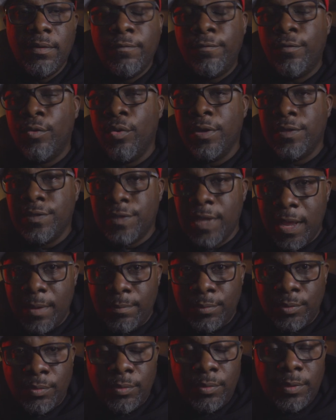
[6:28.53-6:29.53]
For
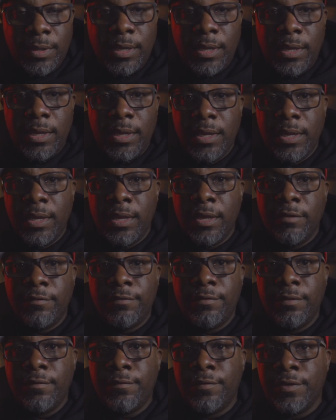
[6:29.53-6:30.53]
example, if